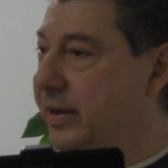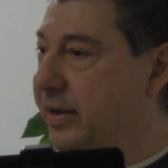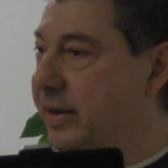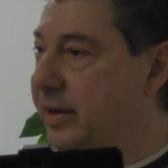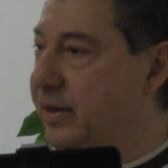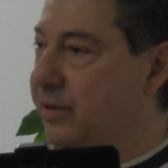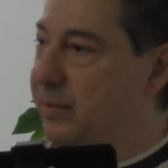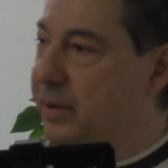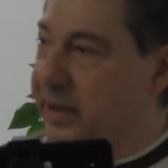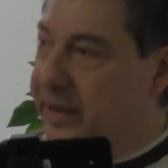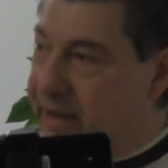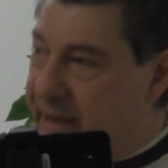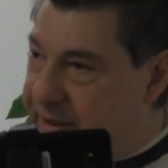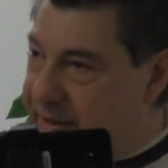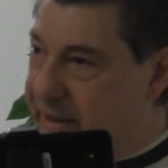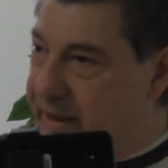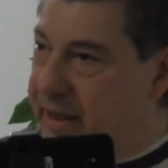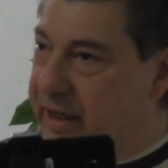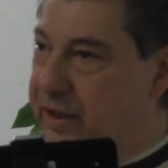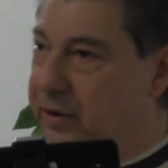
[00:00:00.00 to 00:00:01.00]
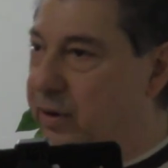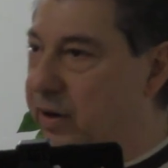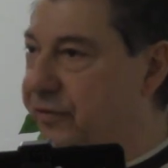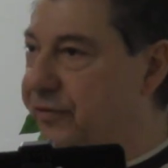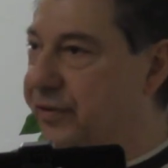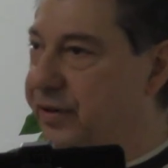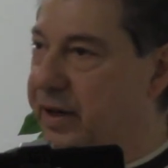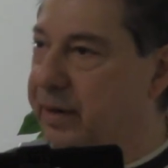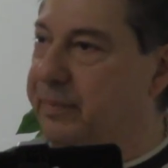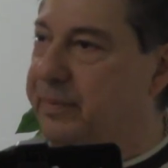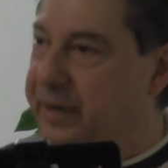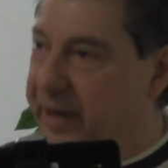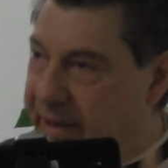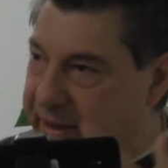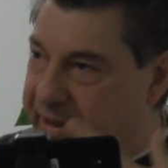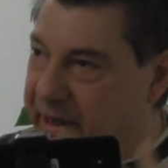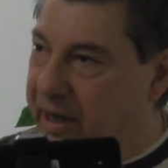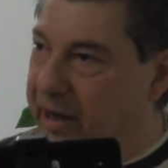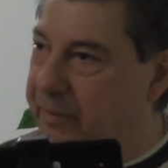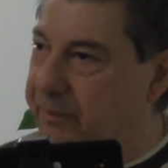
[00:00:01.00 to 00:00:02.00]
and they want to get the heat off of them and
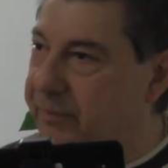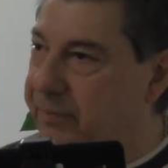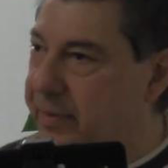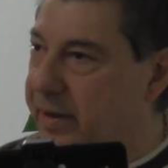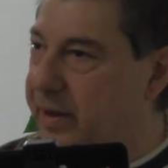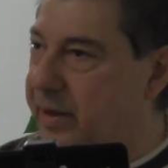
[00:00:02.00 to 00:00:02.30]
they come.